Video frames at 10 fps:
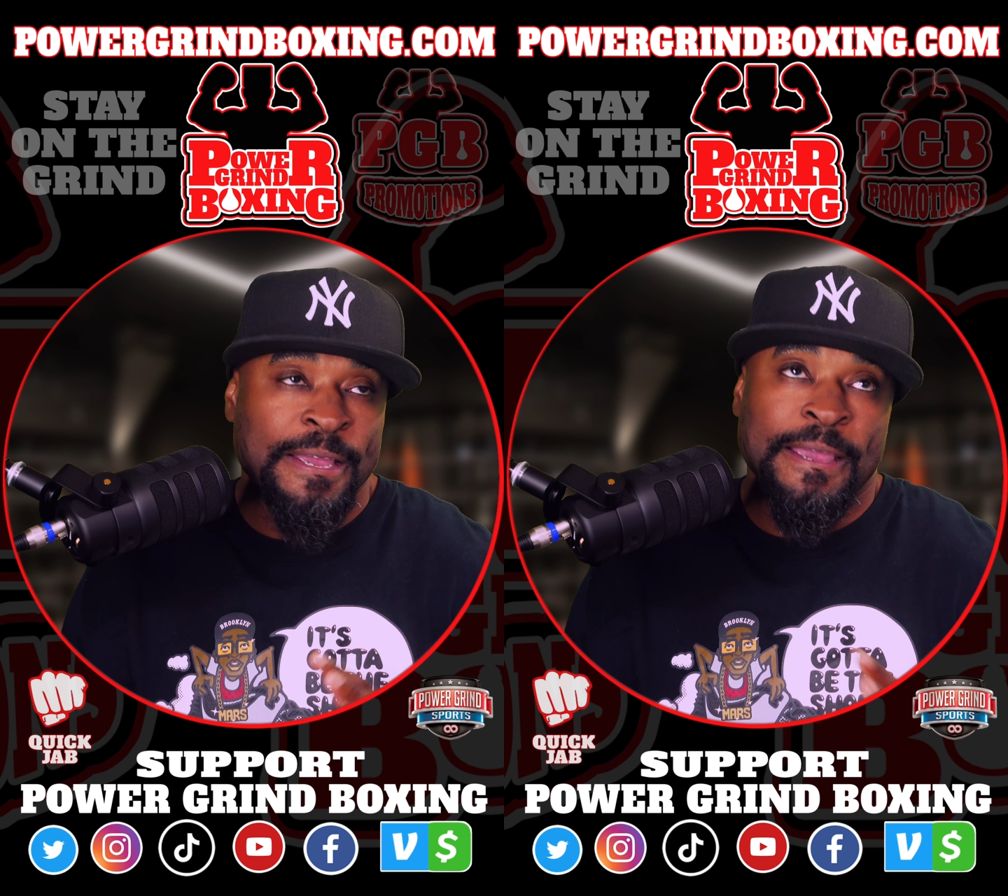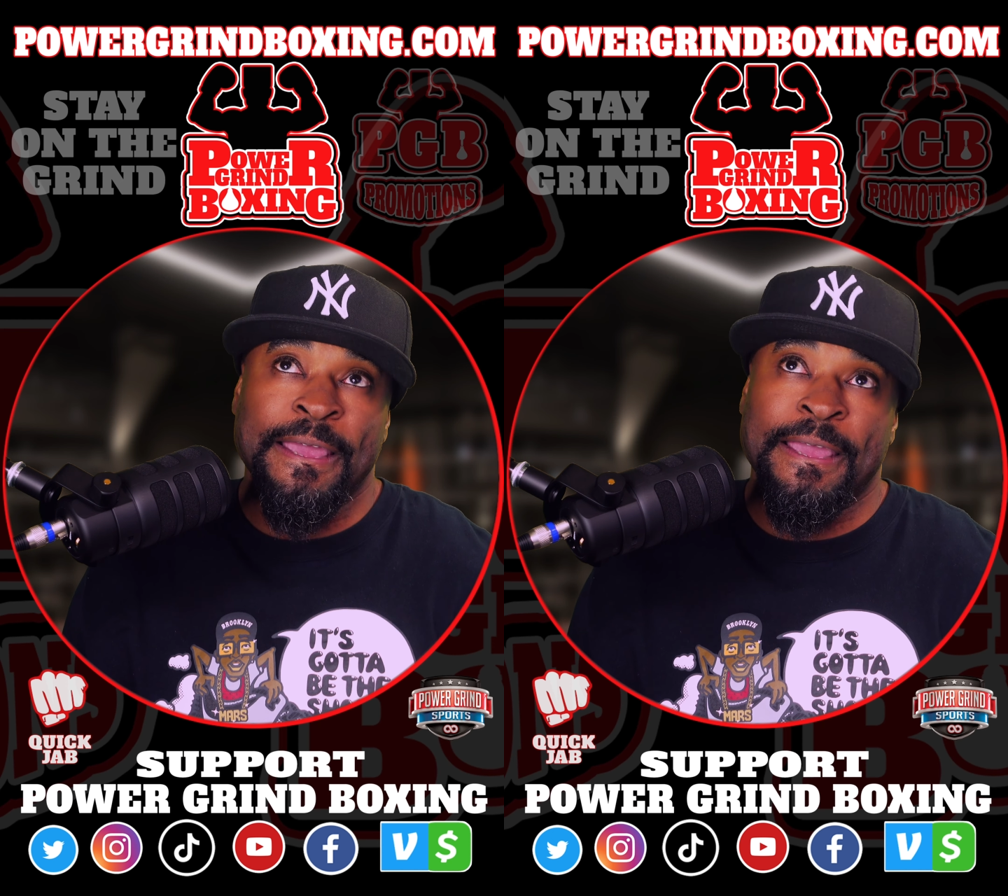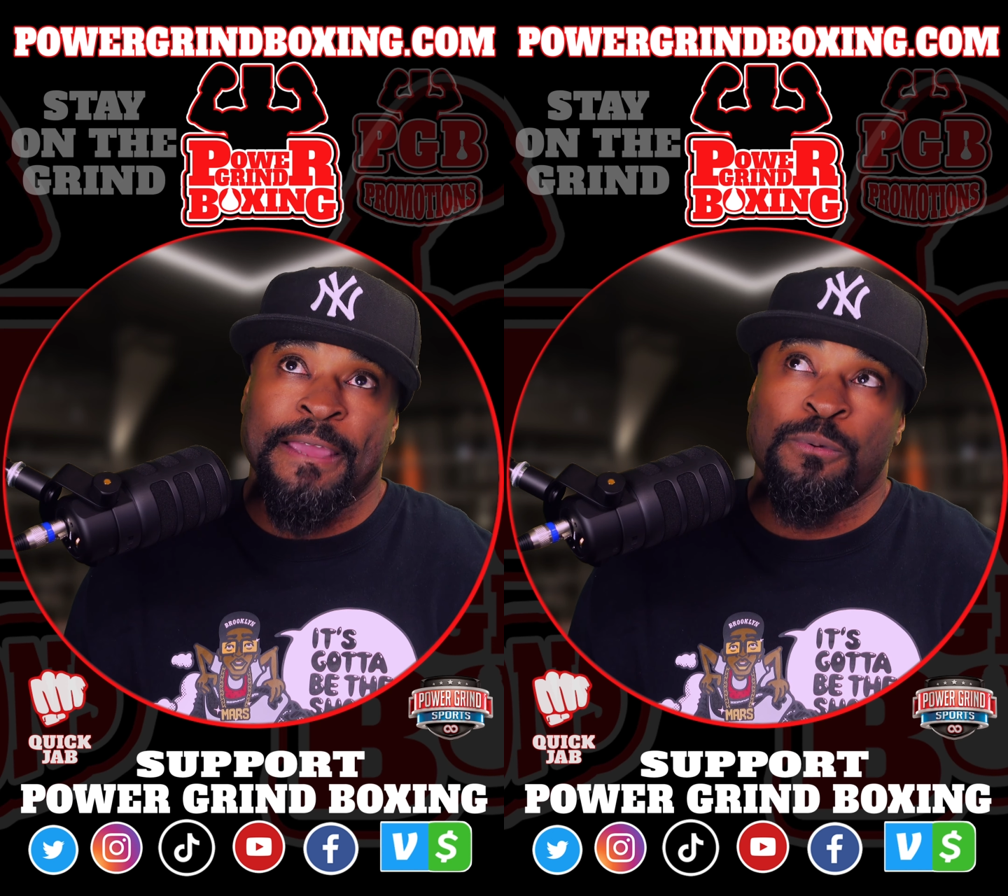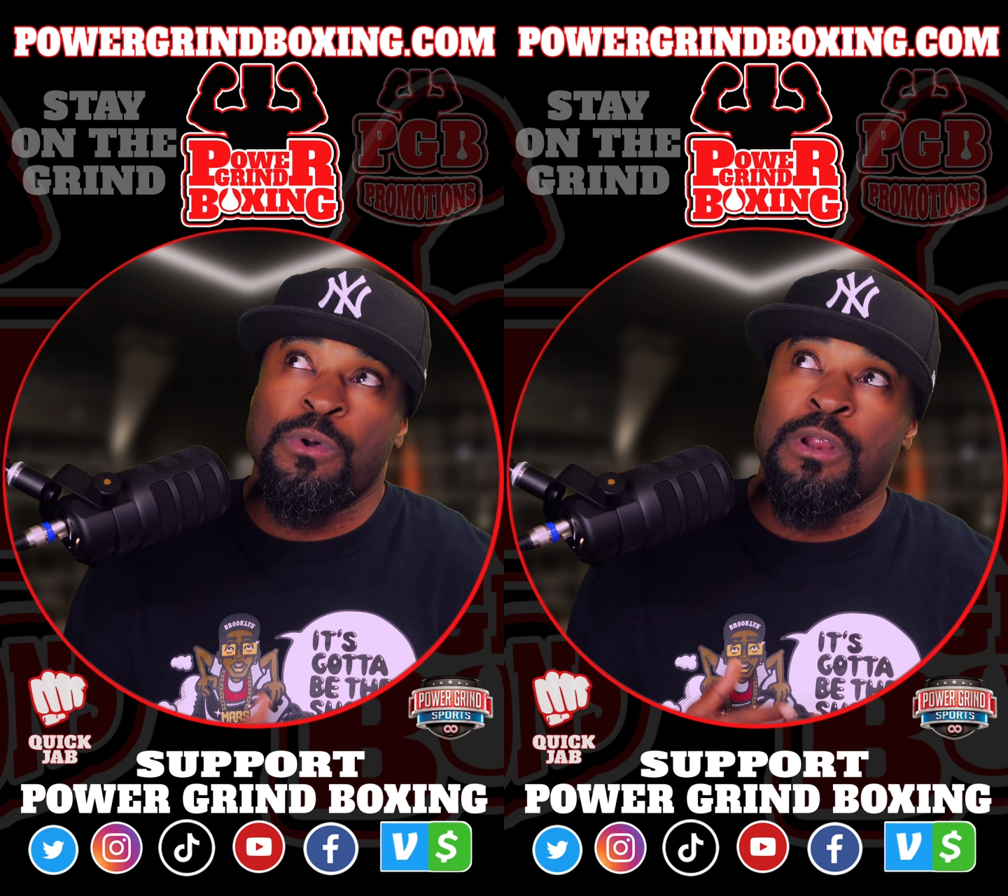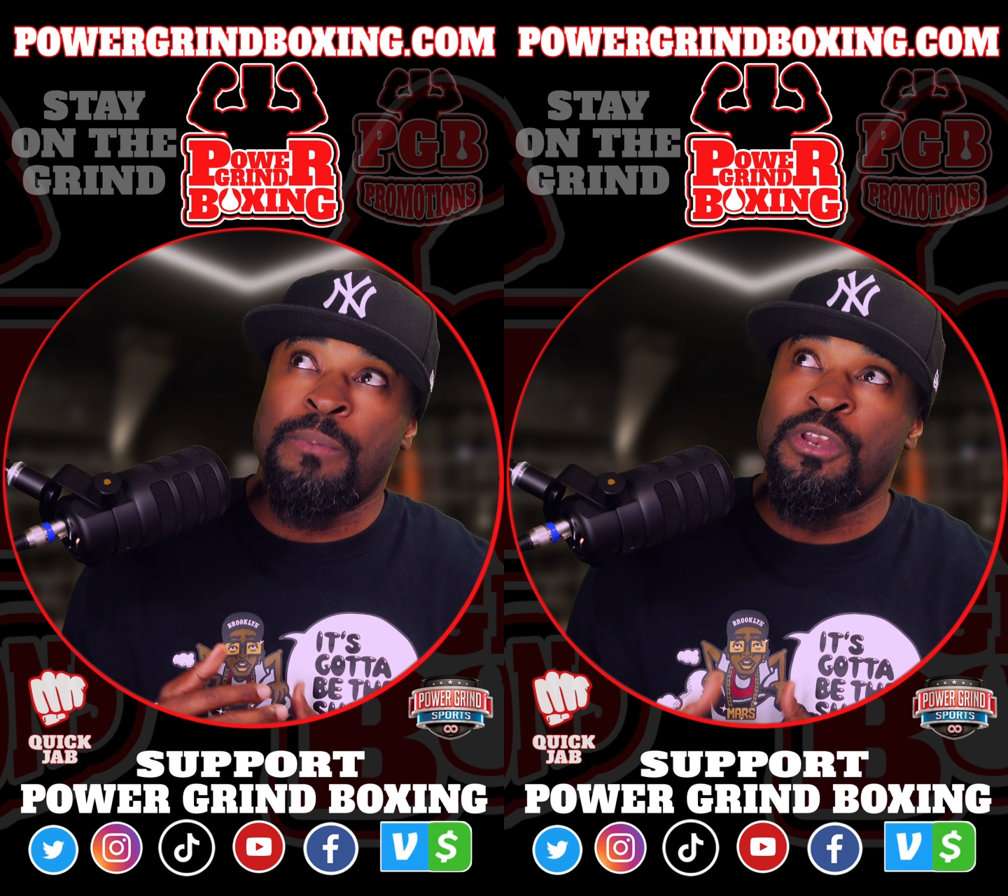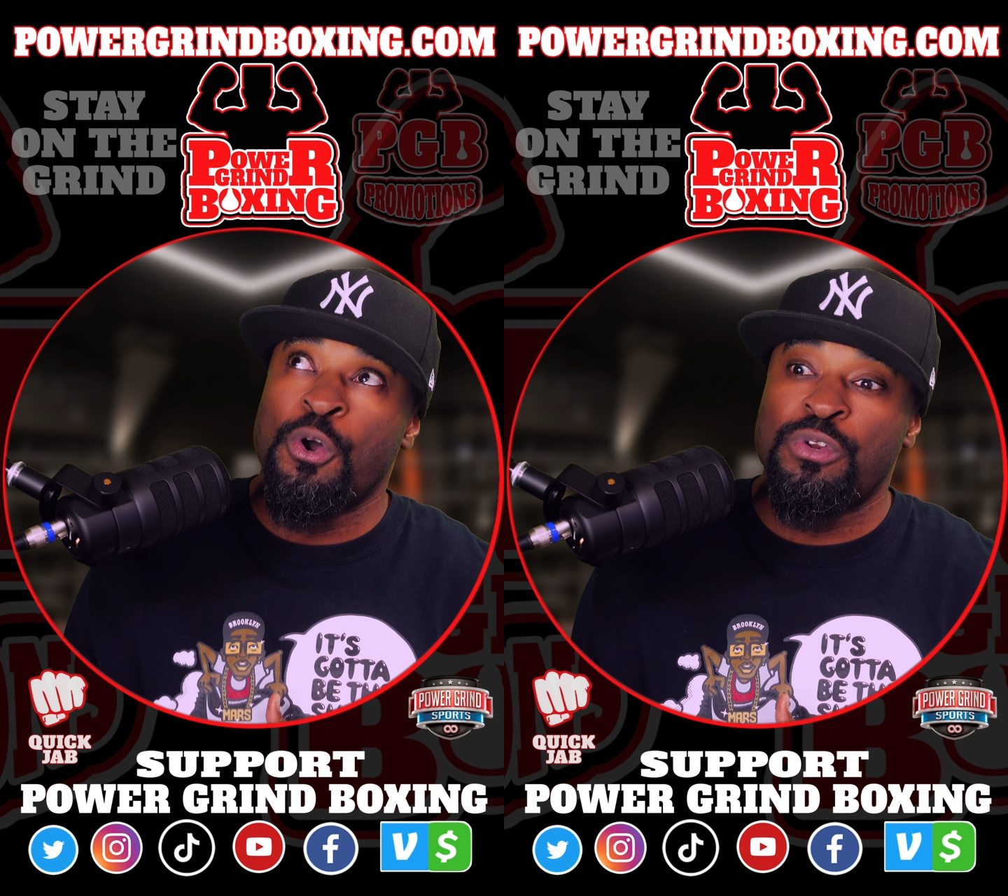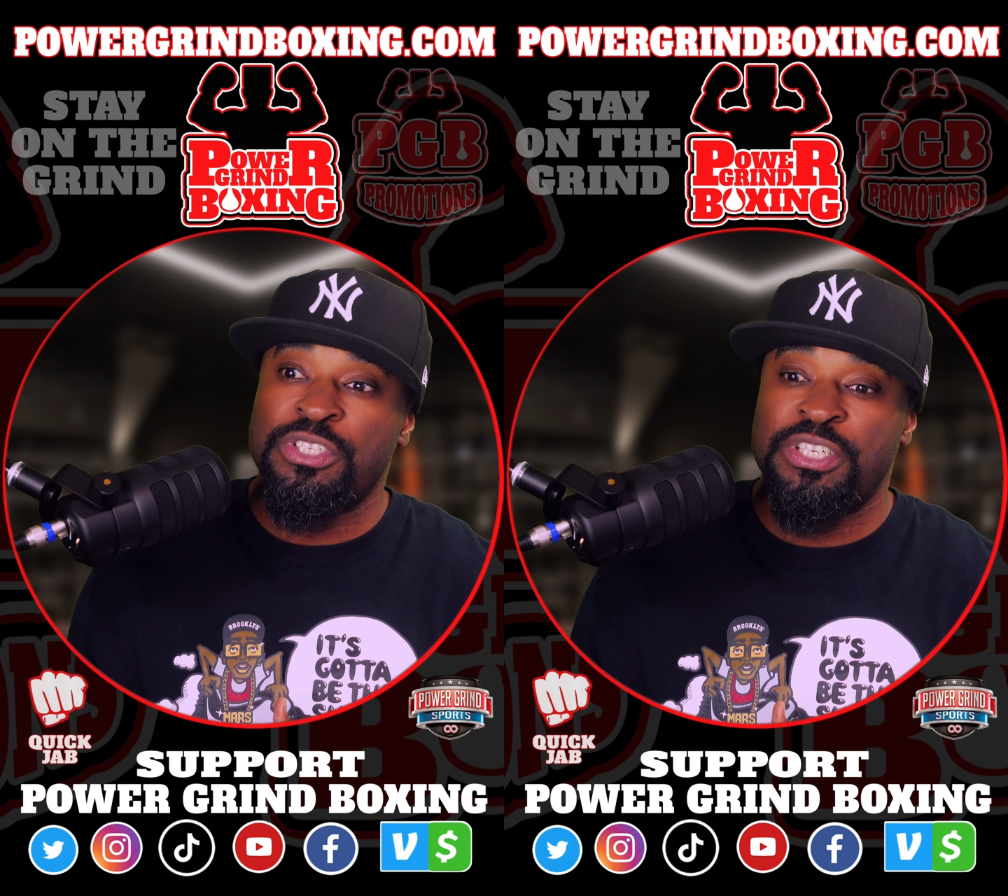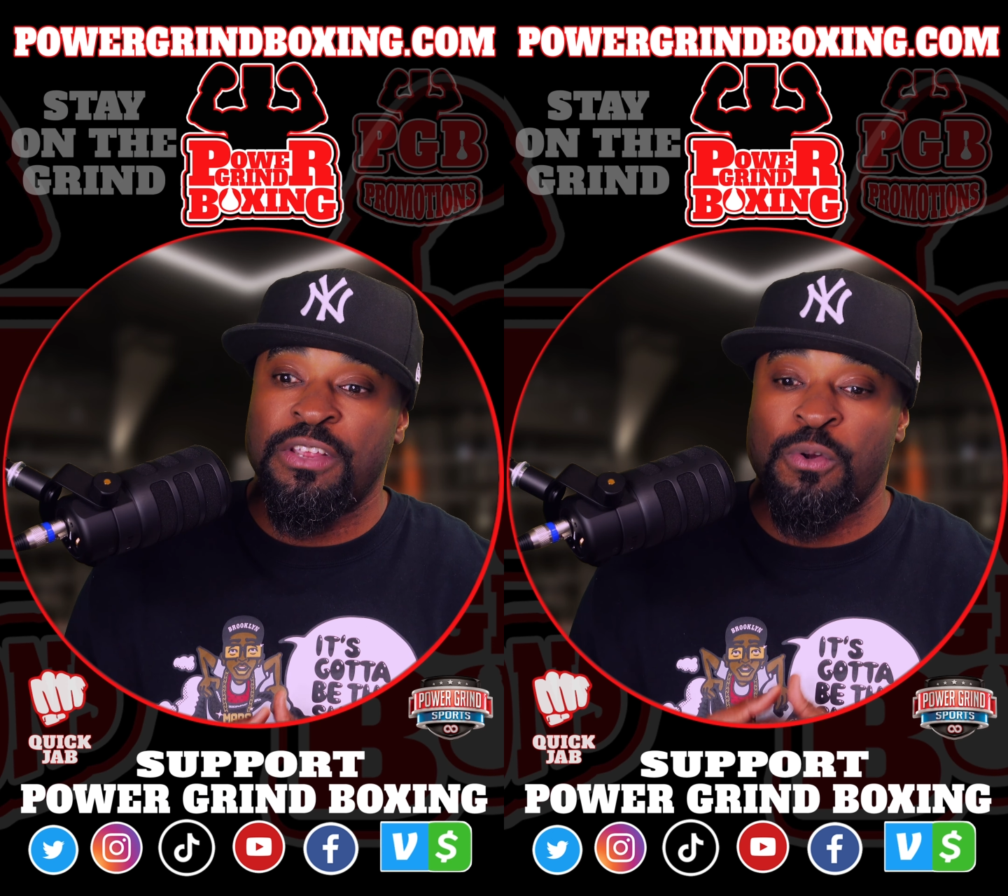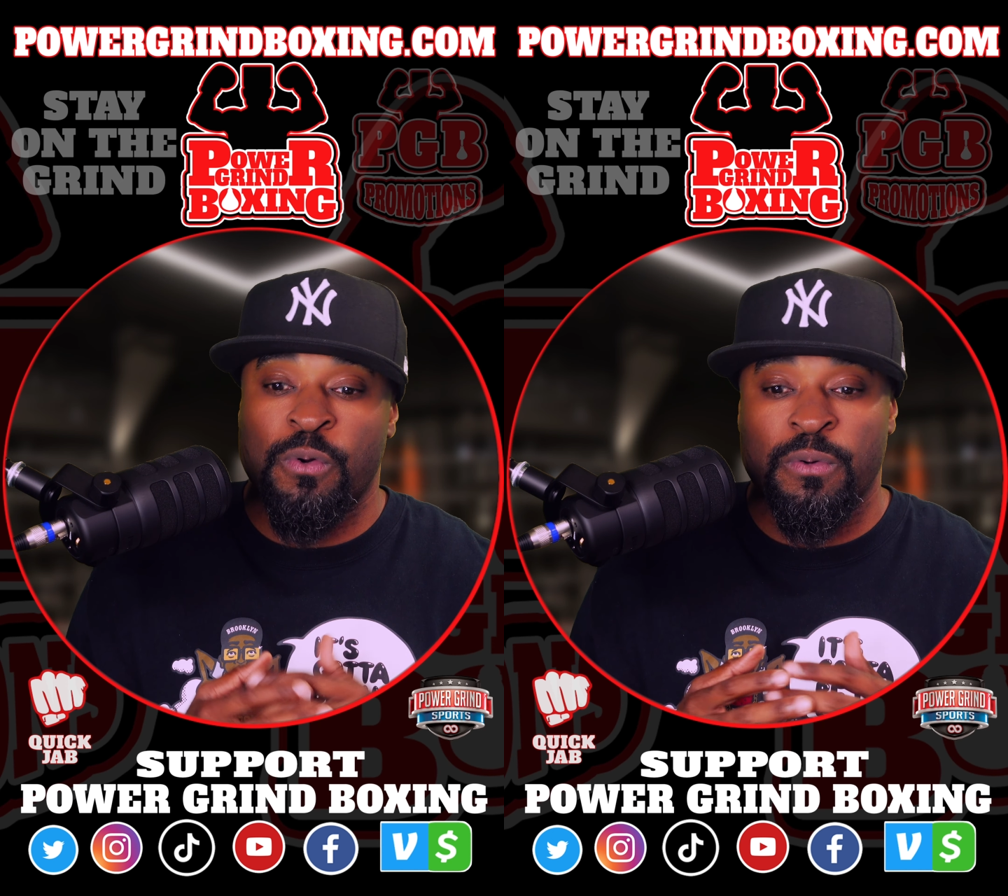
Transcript: and what I'm noticing